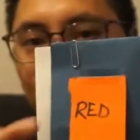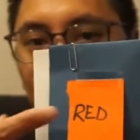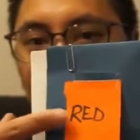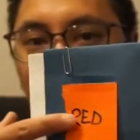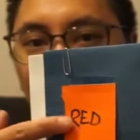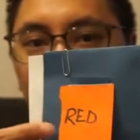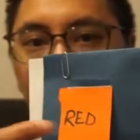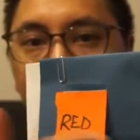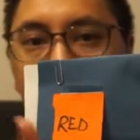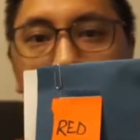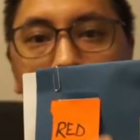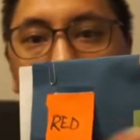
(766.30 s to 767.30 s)
we got red,
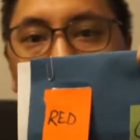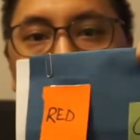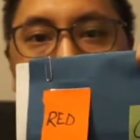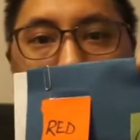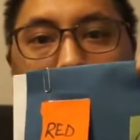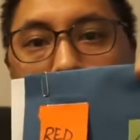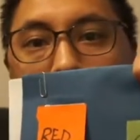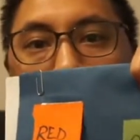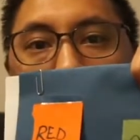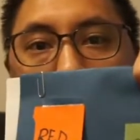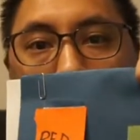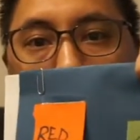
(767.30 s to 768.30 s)
green, orange,
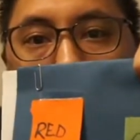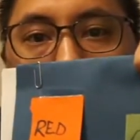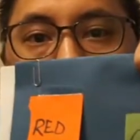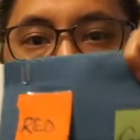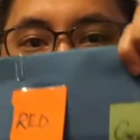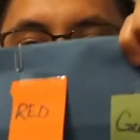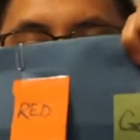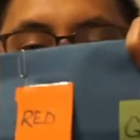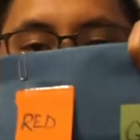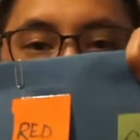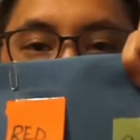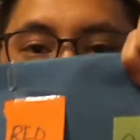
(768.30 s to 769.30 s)
blue, brown, purple.
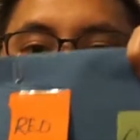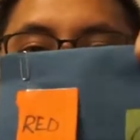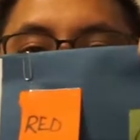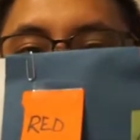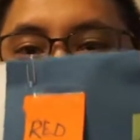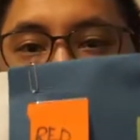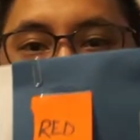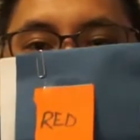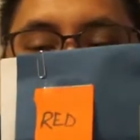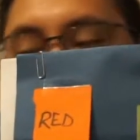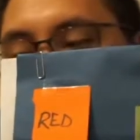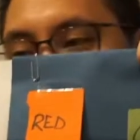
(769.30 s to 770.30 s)
So
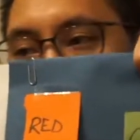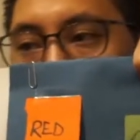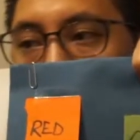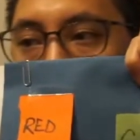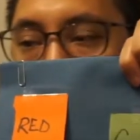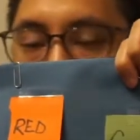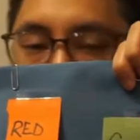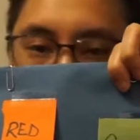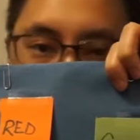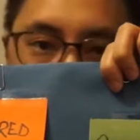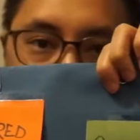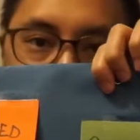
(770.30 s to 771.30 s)
I would pick a
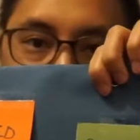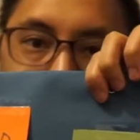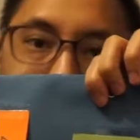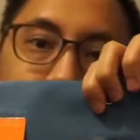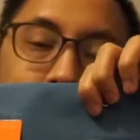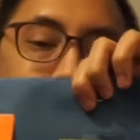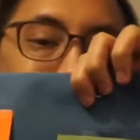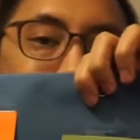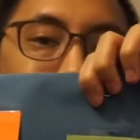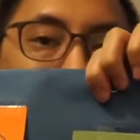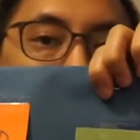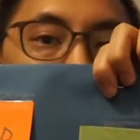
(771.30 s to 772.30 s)
student.
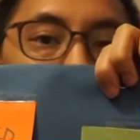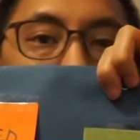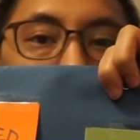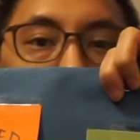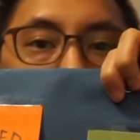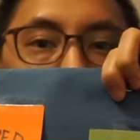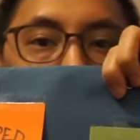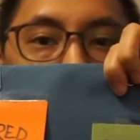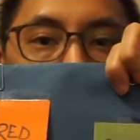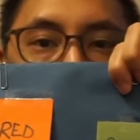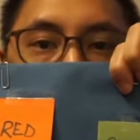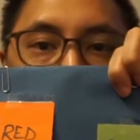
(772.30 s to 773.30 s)
I like
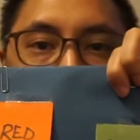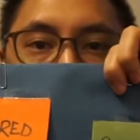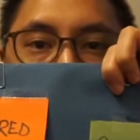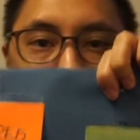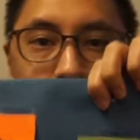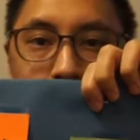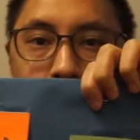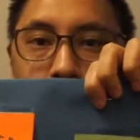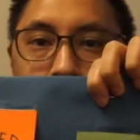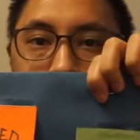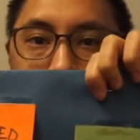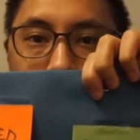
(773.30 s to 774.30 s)
red. Oh,
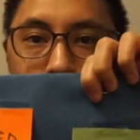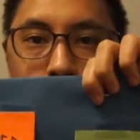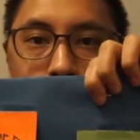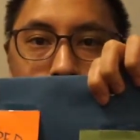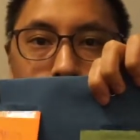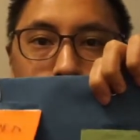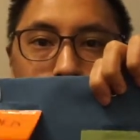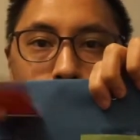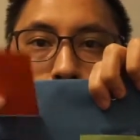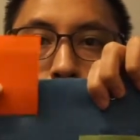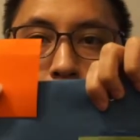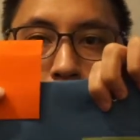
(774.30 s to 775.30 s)
okay. Put up the
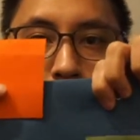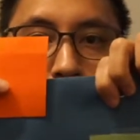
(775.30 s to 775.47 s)
red.